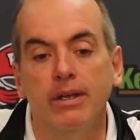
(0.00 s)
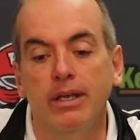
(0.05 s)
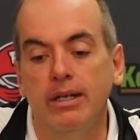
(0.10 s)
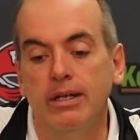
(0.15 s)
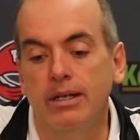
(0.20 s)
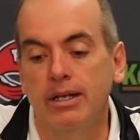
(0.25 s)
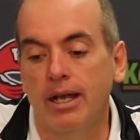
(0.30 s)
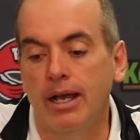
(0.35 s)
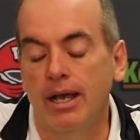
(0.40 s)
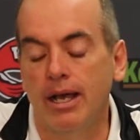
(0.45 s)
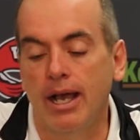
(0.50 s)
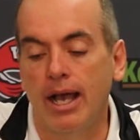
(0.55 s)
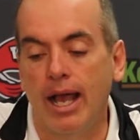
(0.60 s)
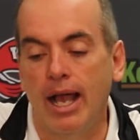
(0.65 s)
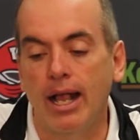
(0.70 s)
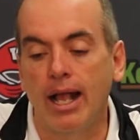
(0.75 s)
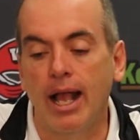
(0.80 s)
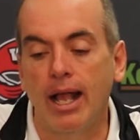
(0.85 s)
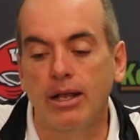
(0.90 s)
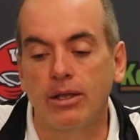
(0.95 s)
and uh,
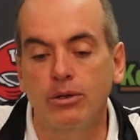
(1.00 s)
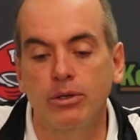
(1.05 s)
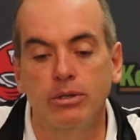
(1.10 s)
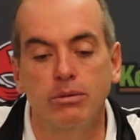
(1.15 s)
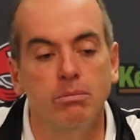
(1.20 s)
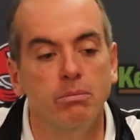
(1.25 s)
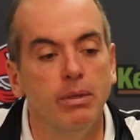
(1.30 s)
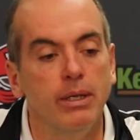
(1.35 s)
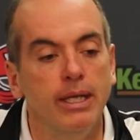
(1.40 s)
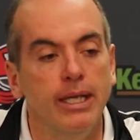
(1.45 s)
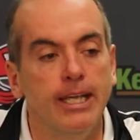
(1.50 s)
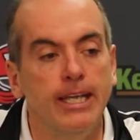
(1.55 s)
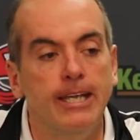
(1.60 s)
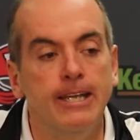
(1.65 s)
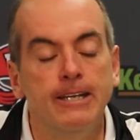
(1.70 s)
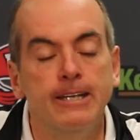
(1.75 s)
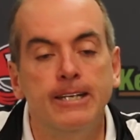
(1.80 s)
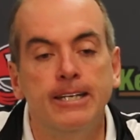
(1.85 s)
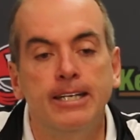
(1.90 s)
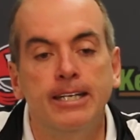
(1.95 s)
I, I, couldn't
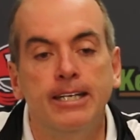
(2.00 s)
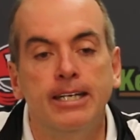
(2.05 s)
be